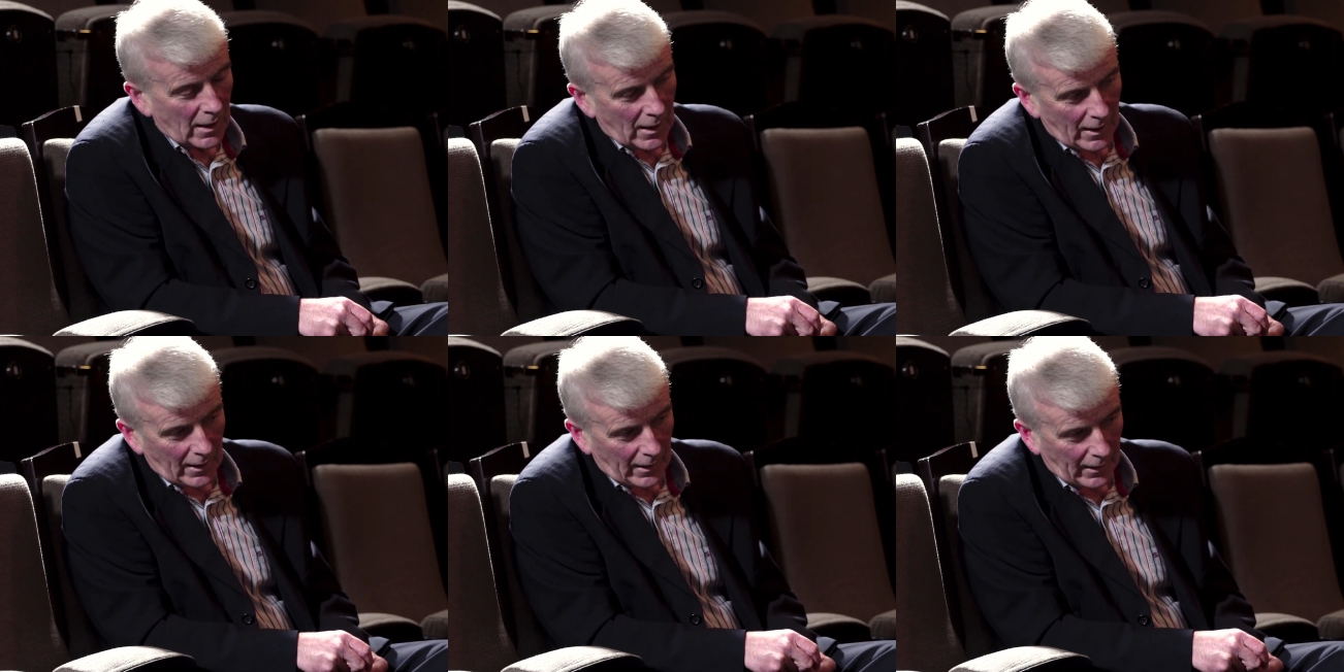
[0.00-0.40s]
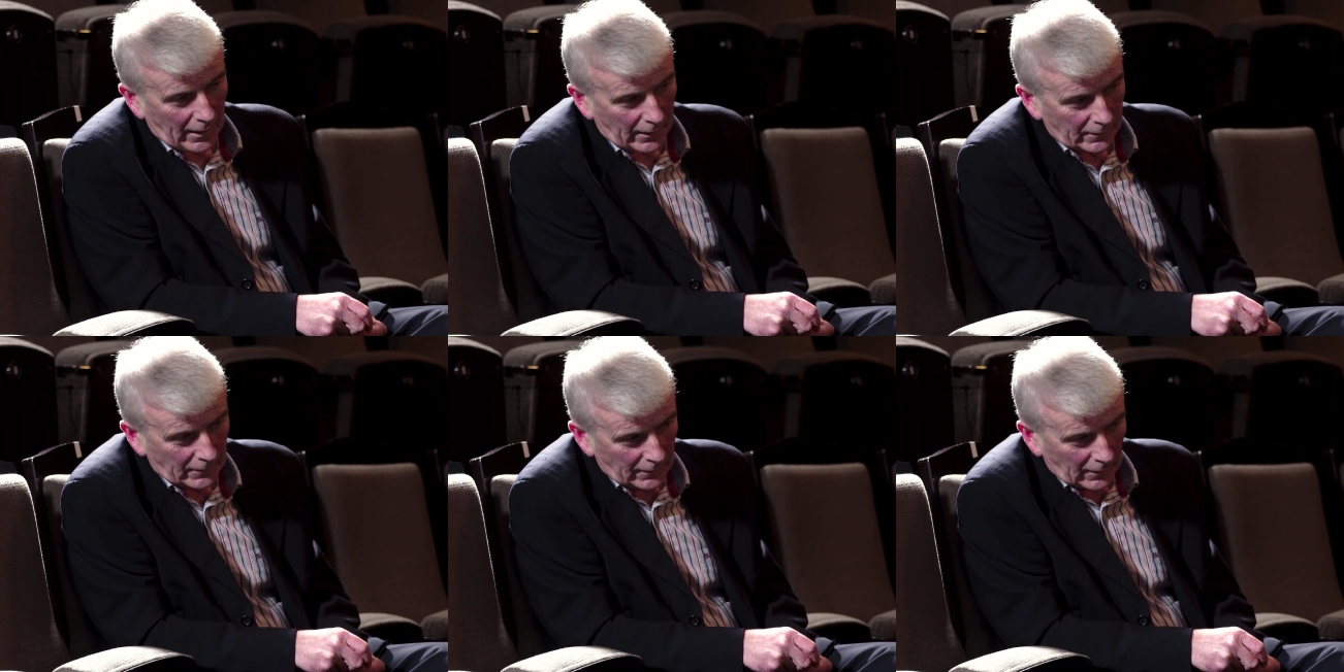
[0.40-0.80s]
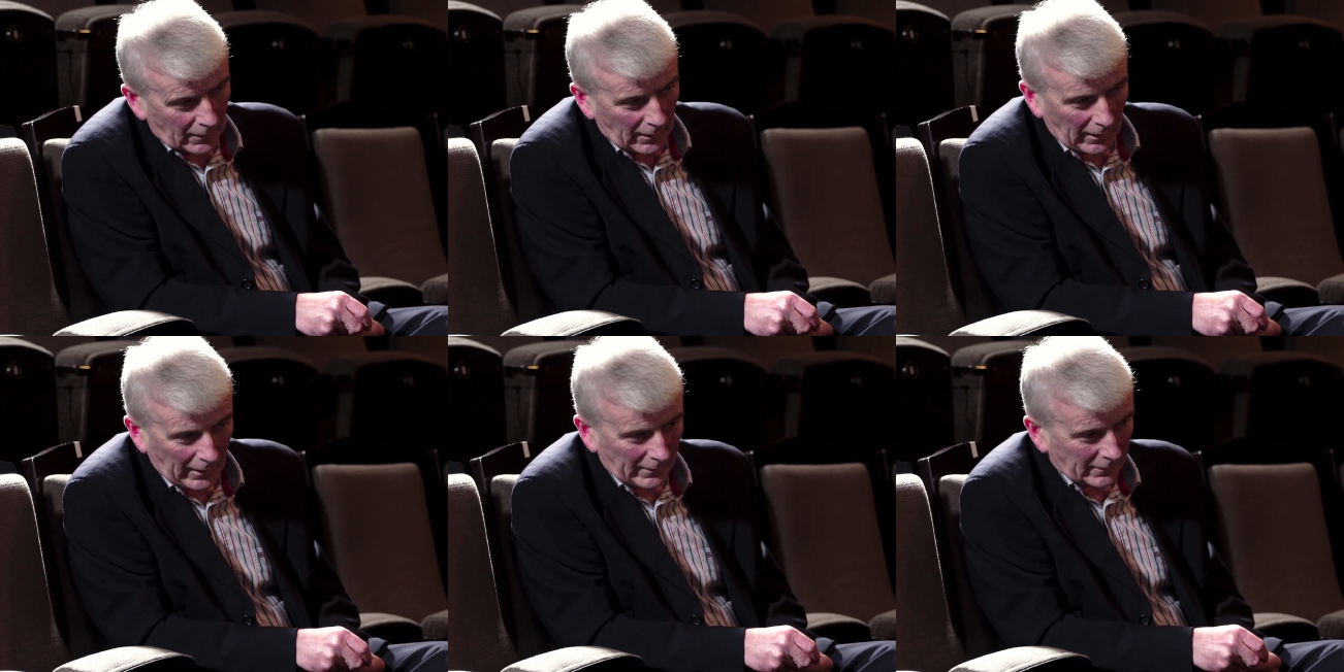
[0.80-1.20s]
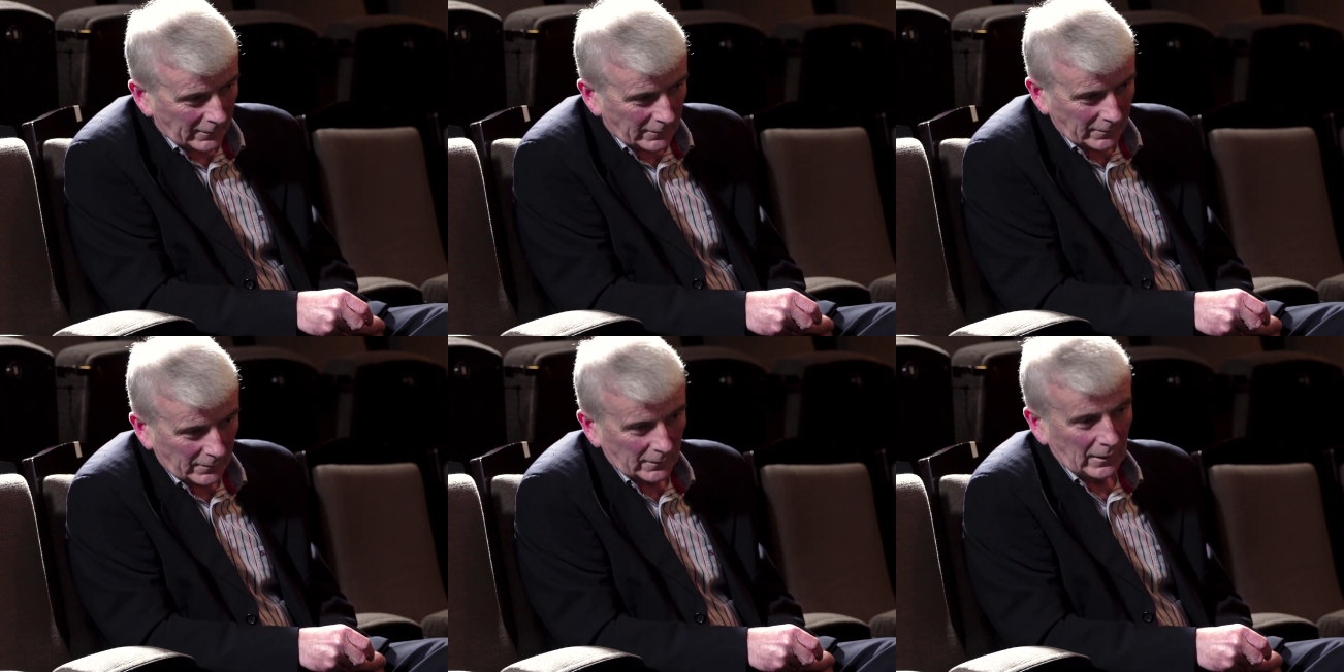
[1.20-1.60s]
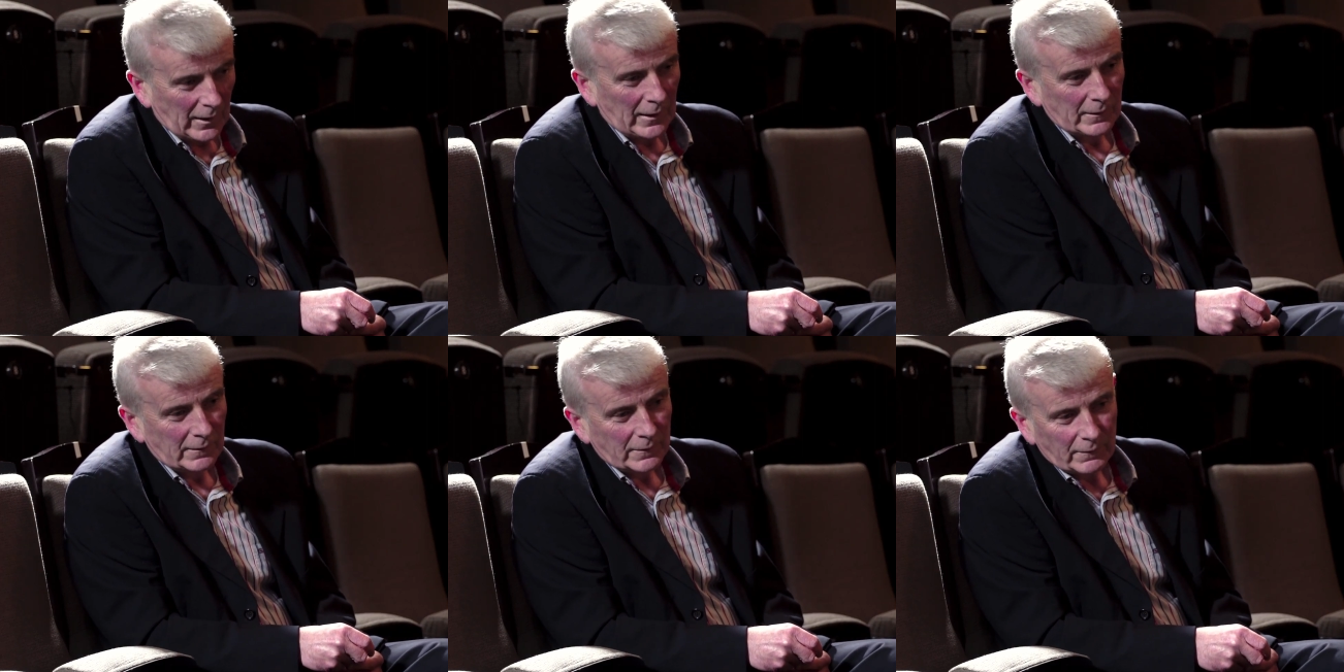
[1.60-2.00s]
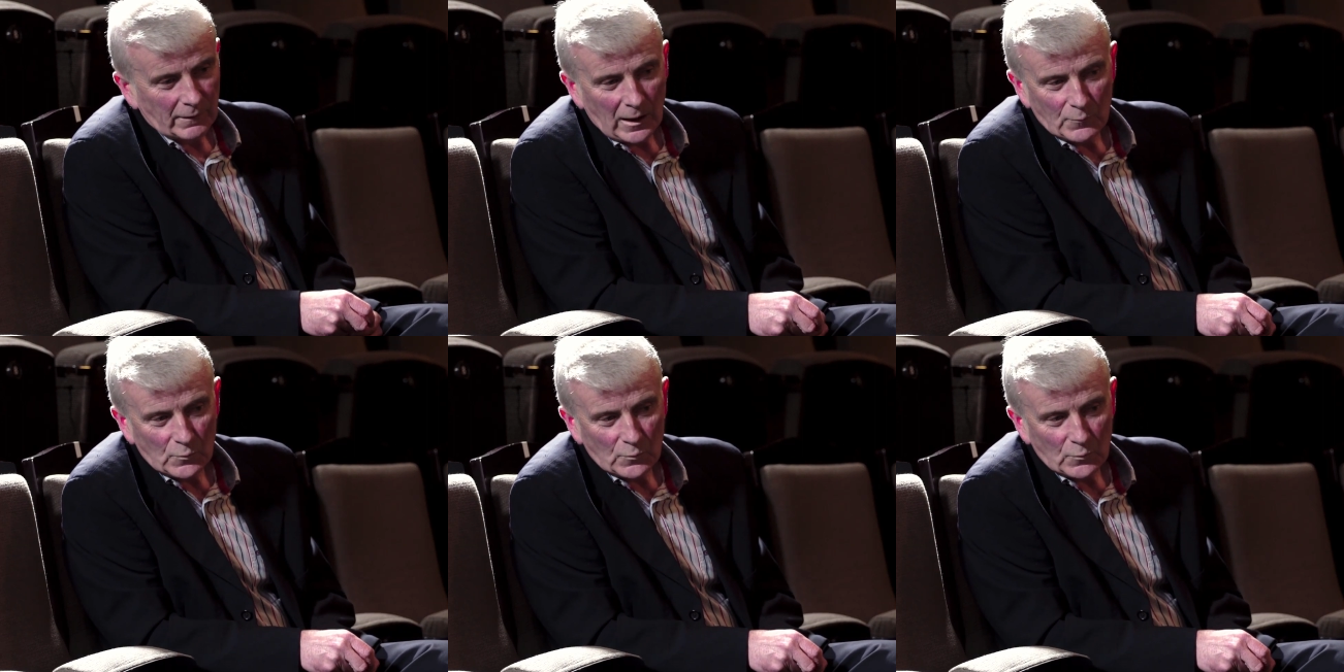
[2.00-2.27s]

And I